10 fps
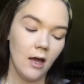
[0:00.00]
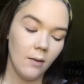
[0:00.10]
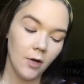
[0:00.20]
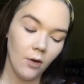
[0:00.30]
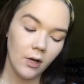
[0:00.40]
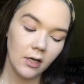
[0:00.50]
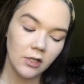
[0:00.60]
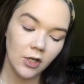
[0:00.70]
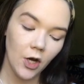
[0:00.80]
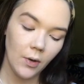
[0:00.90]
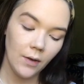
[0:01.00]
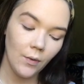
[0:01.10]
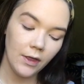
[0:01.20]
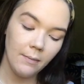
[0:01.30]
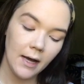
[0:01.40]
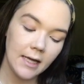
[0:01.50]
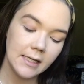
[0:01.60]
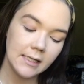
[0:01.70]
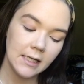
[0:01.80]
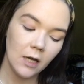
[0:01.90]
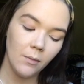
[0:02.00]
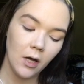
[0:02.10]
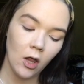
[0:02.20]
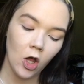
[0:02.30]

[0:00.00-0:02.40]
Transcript: I'm going to go in with my Sigma